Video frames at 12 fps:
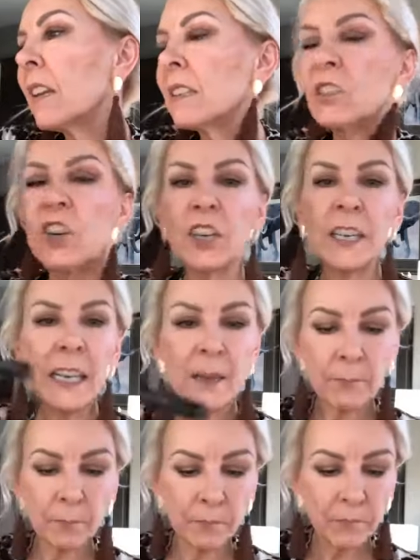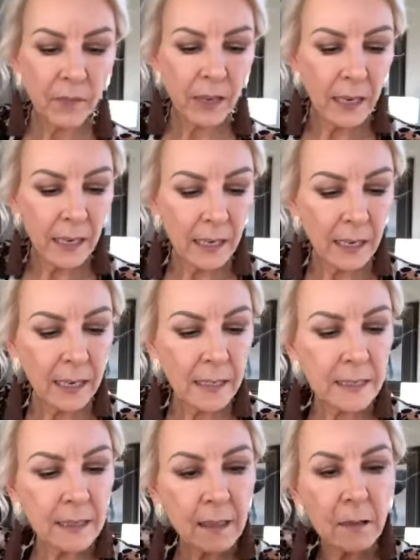snarky,
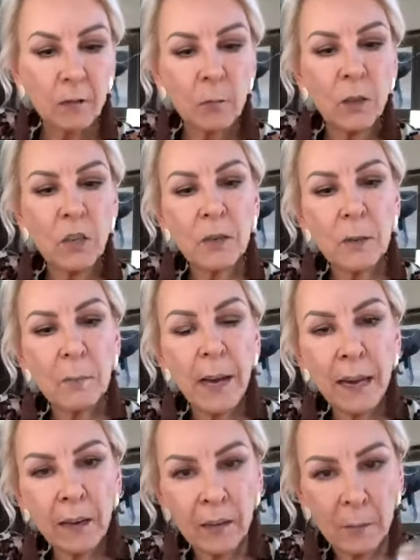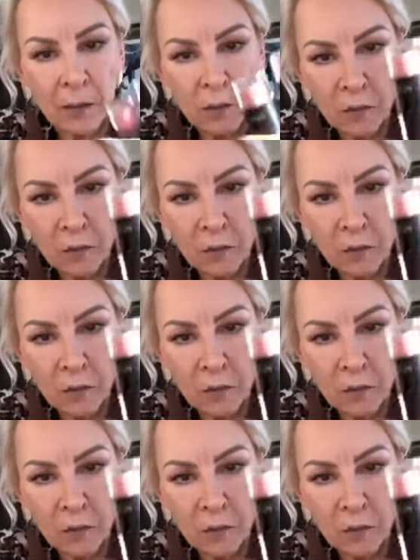is when you compare them, I